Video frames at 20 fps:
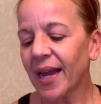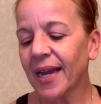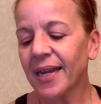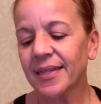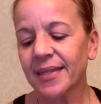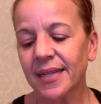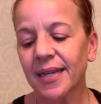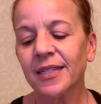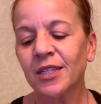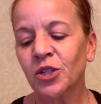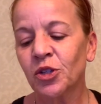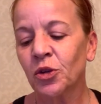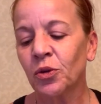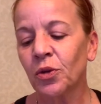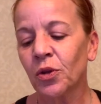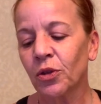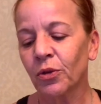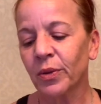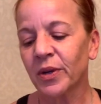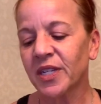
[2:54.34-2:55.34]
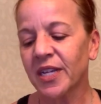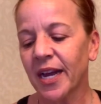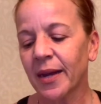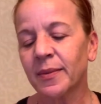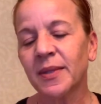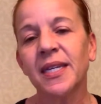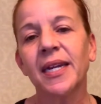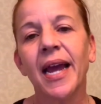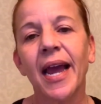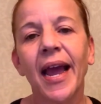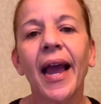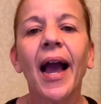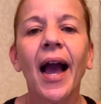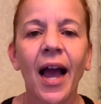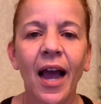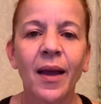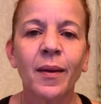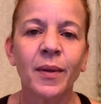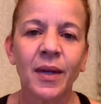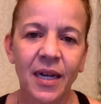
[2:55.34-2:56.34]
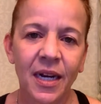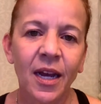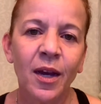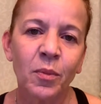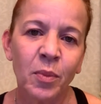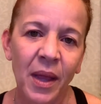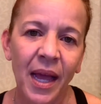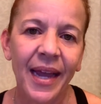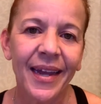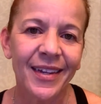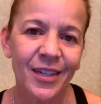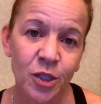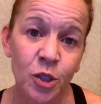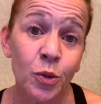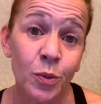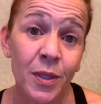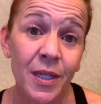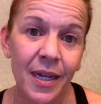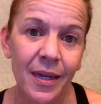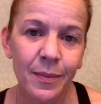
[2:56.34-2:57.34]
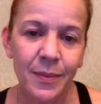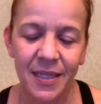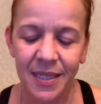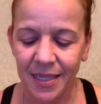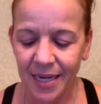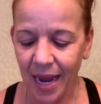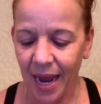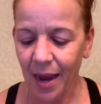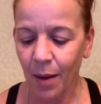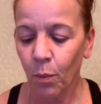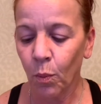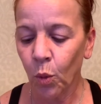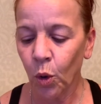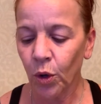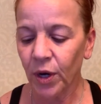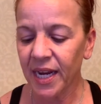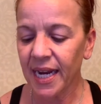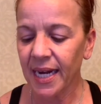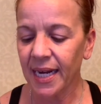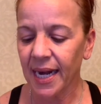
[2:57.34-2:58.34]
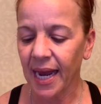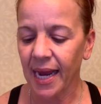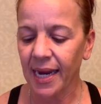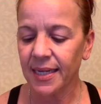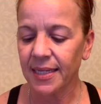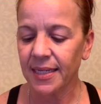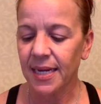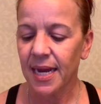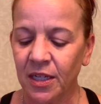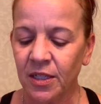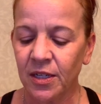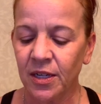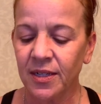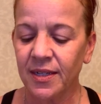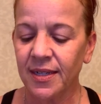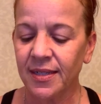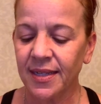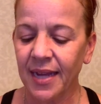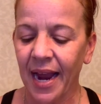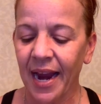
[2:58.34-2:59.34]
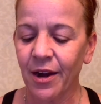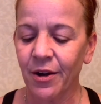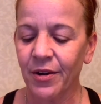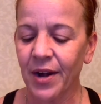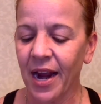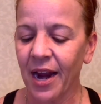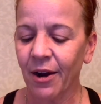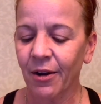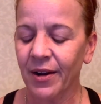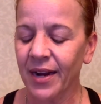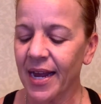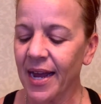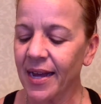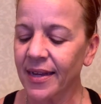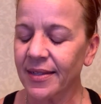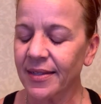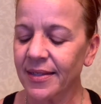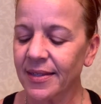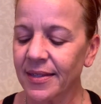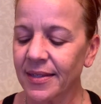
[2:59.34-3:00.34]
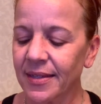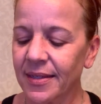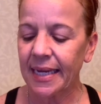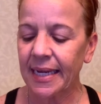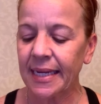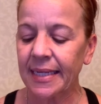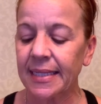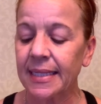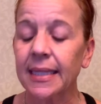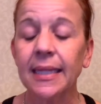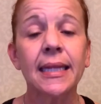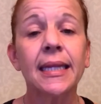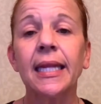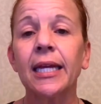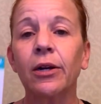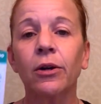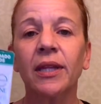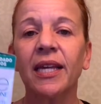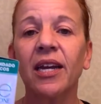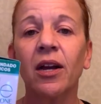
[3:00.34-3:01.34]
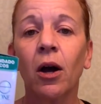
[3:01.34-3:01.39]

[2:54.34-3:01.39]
It says 2 to 3 times a day. I'm gonna apply it 2 times a day, morning and night. To desired areas, it's literally